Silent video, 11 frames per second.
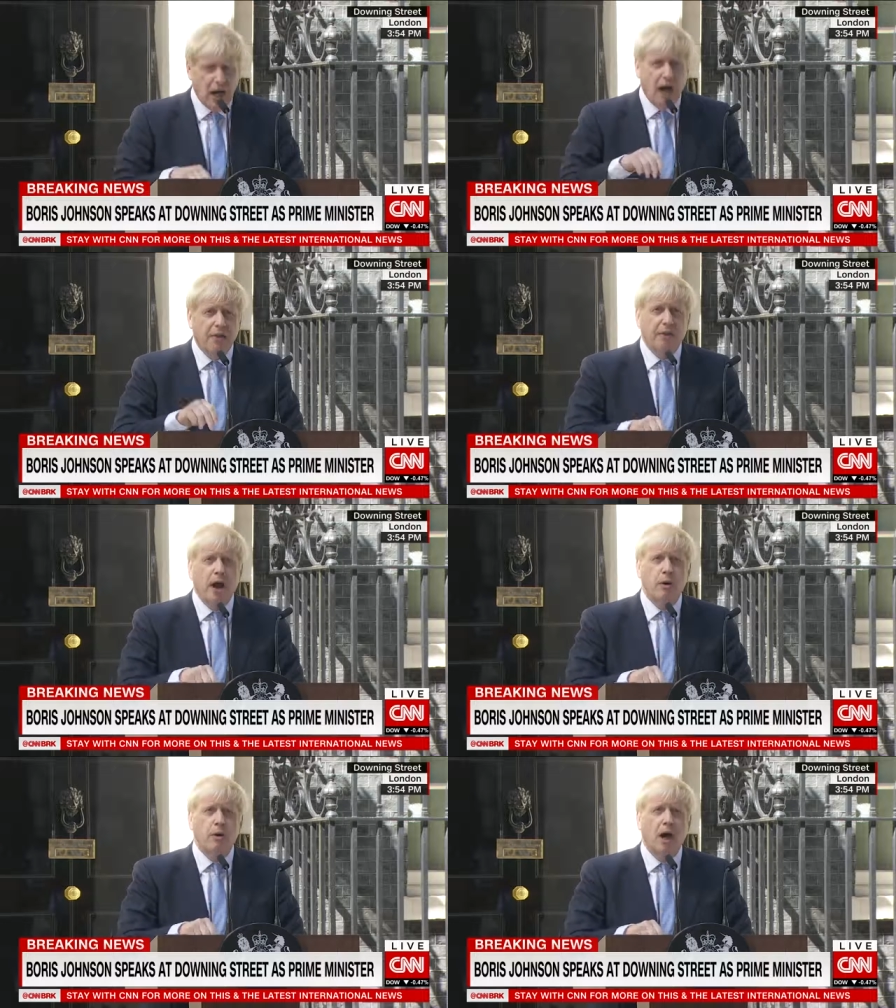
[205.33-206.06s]
And
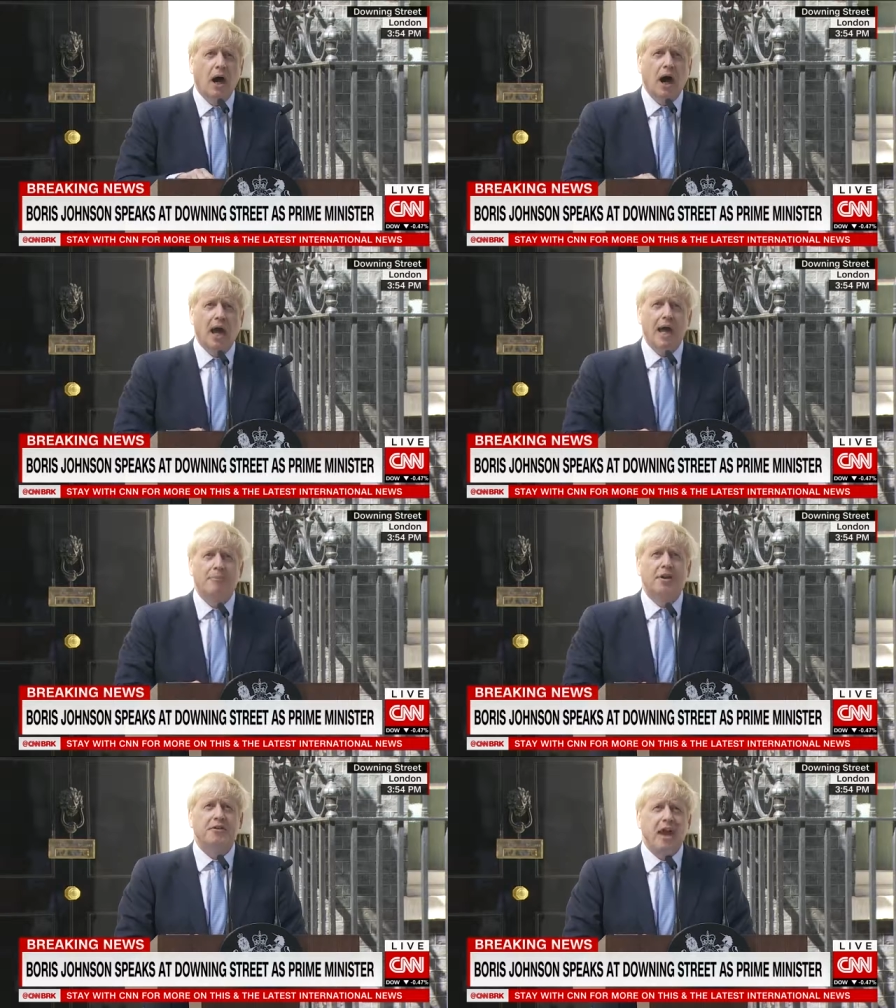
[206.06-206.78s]
though I am
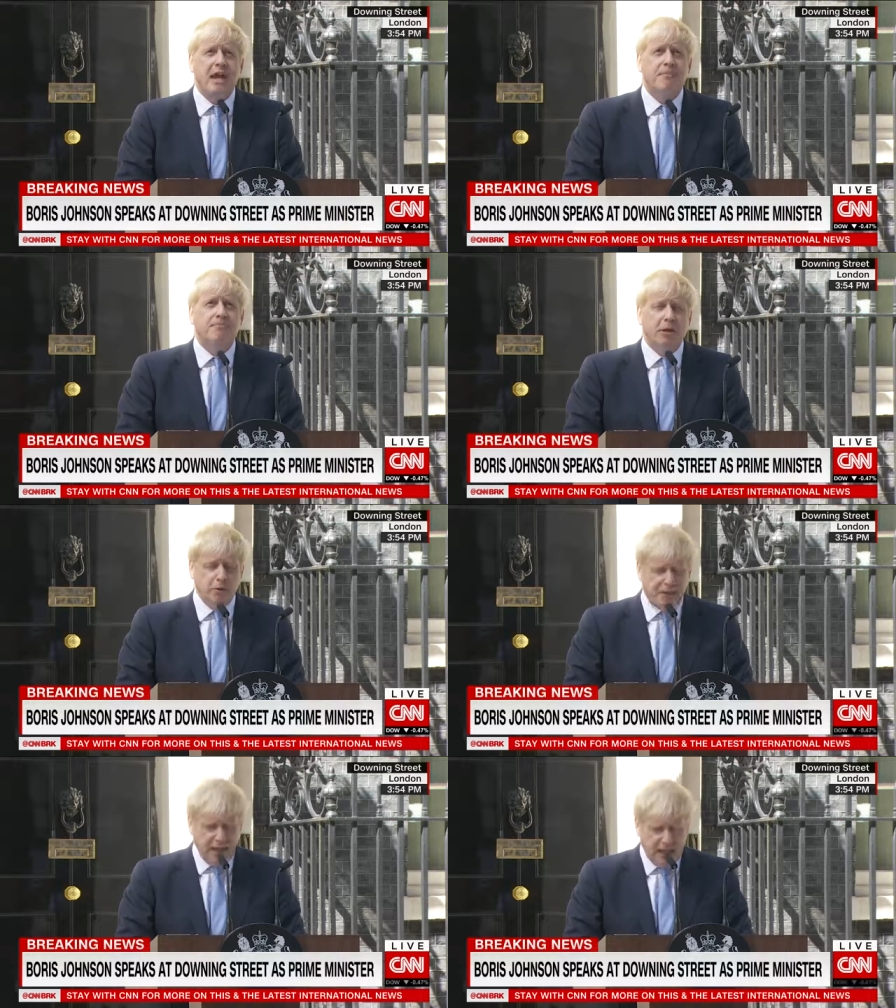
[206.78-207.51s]
today
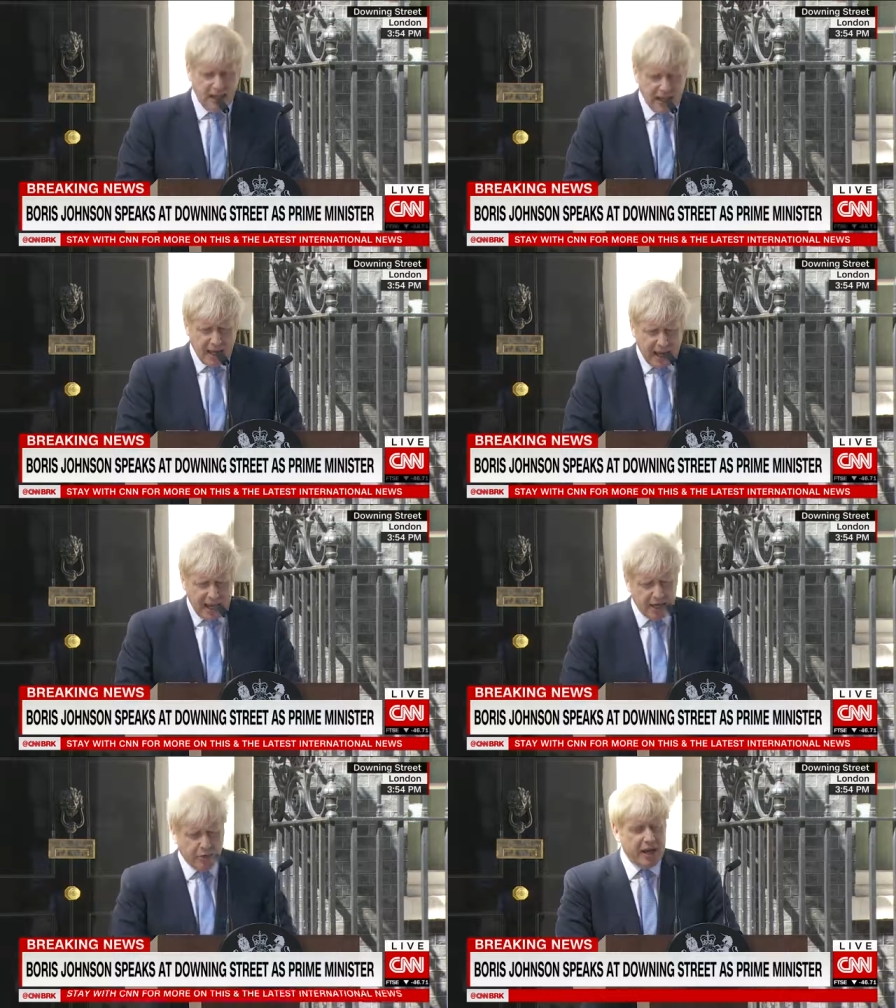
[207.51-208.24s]
building
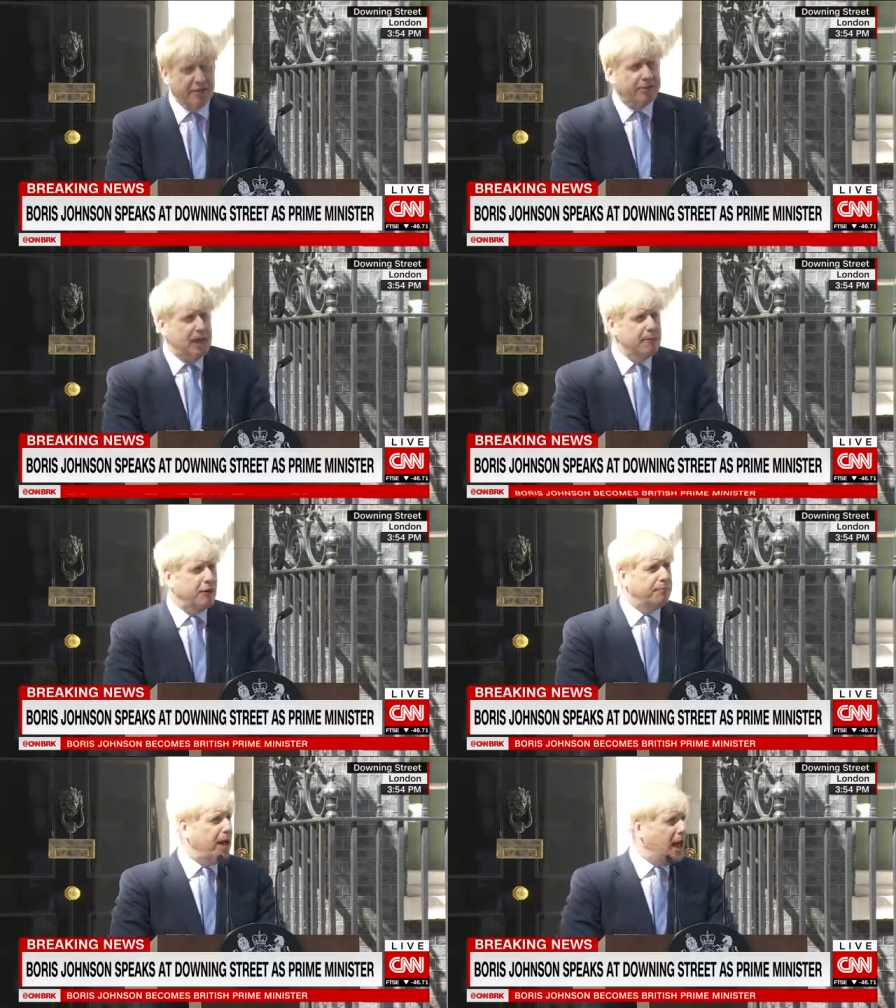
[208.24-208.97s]
a great team
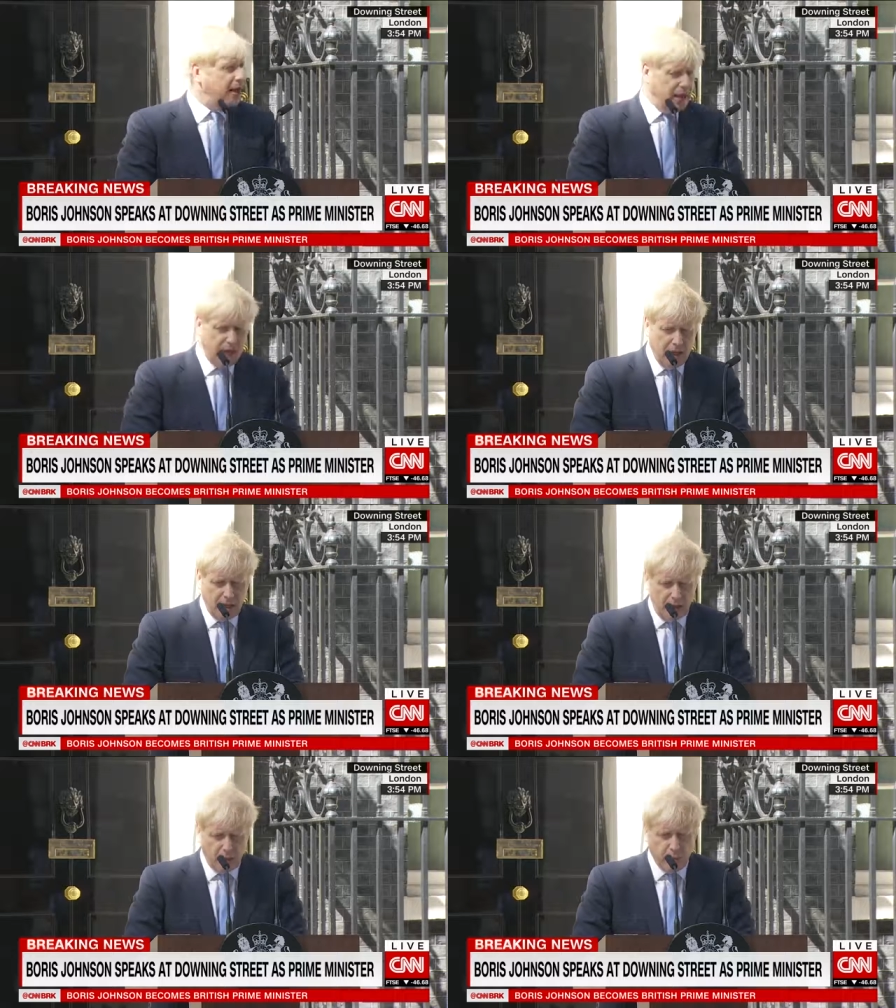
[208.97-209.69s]
of men
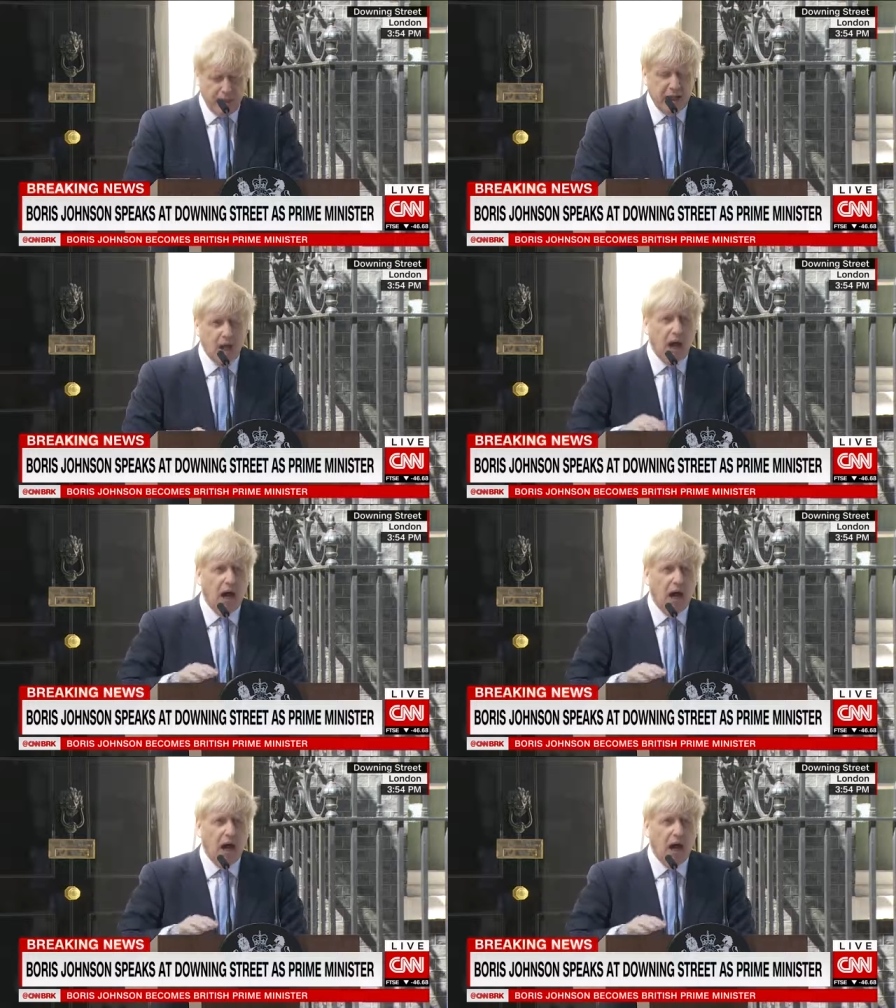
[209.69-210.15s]
and women,